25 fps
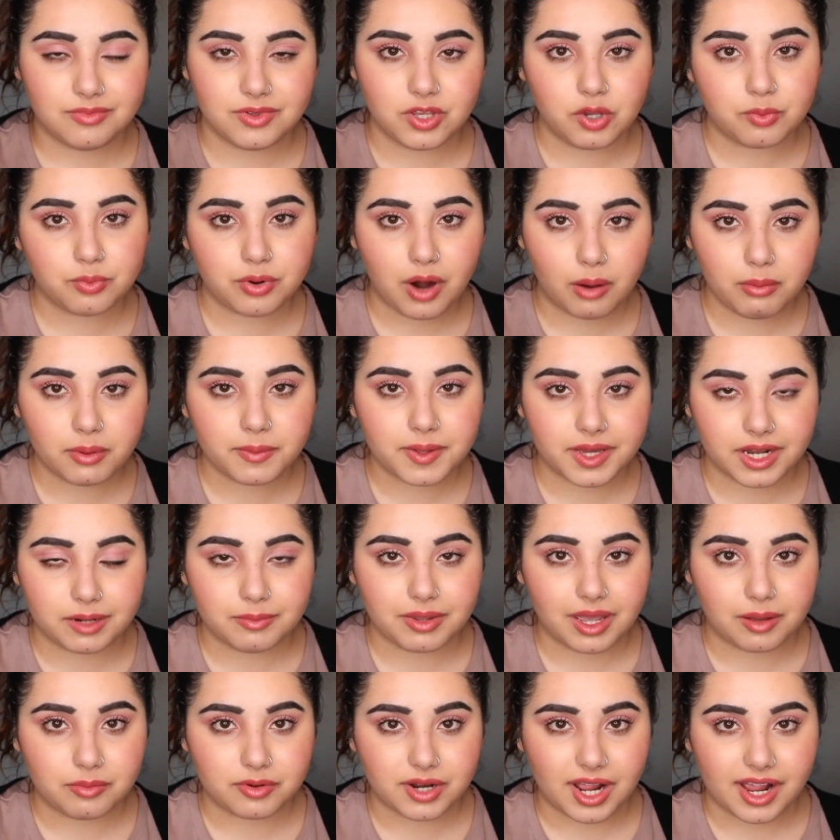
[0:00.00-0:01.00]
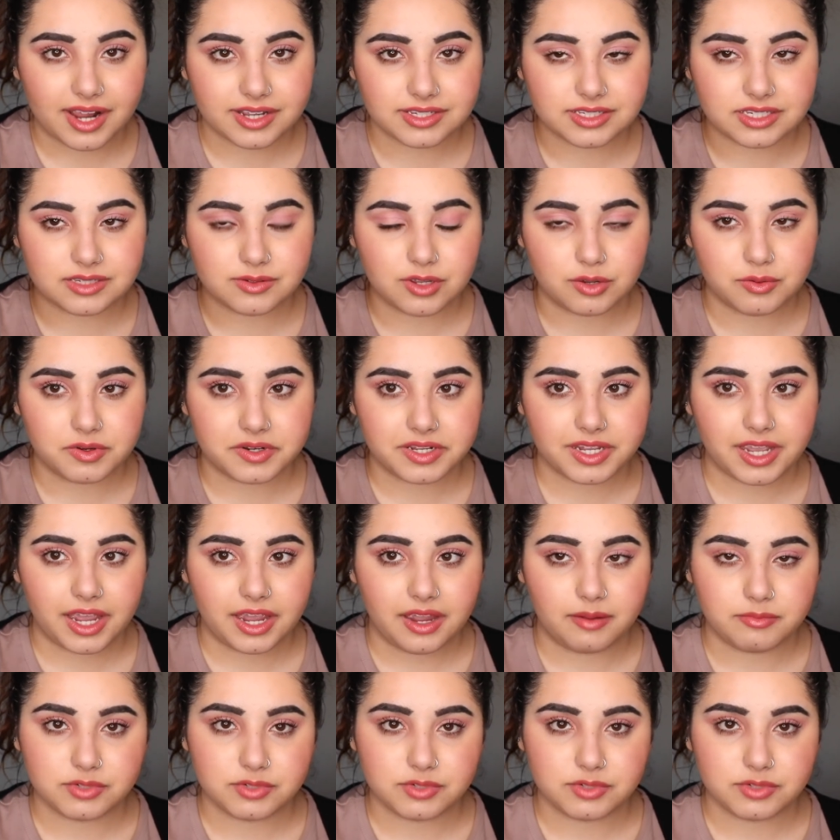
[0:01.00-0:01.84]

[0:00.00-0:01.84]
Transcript: you're probably going to be able to access Urban Decay.